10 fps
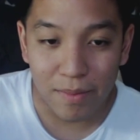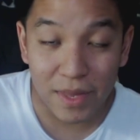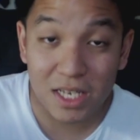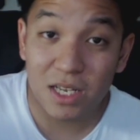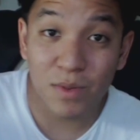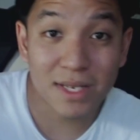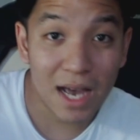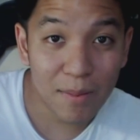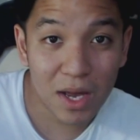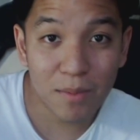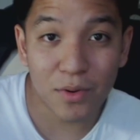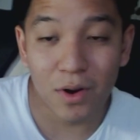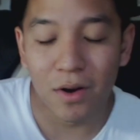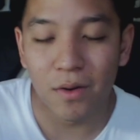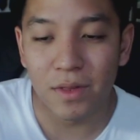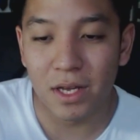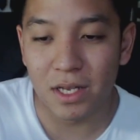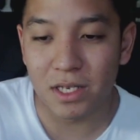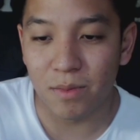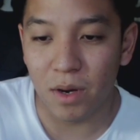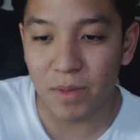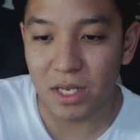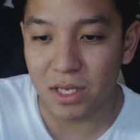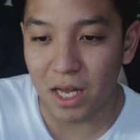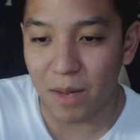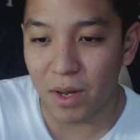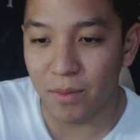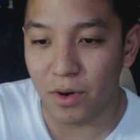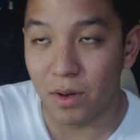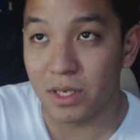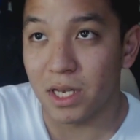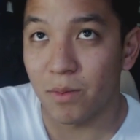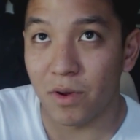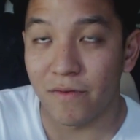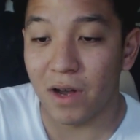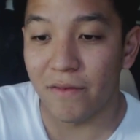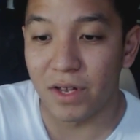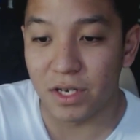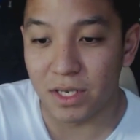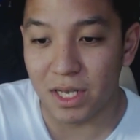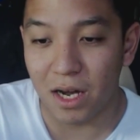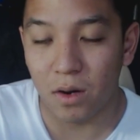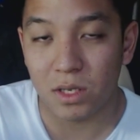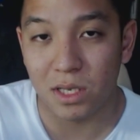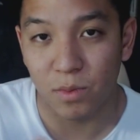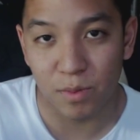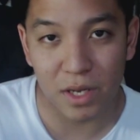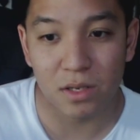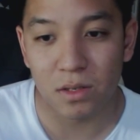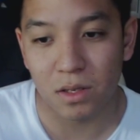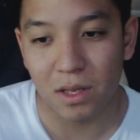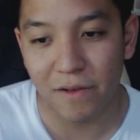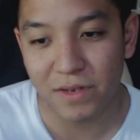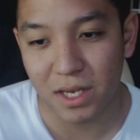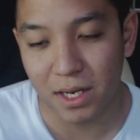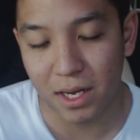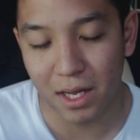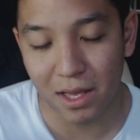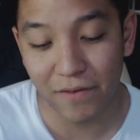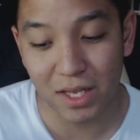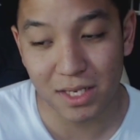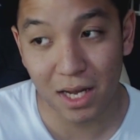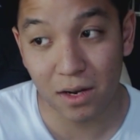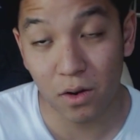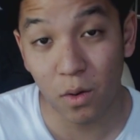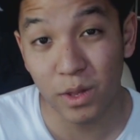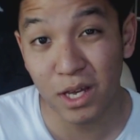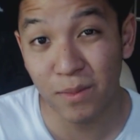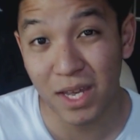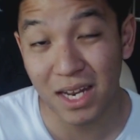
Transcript: Next up was the iPad Pro. They did some updates to the iPad Pro. It's 10.5 inches now, slimmer bezels on the left-hand side, only coming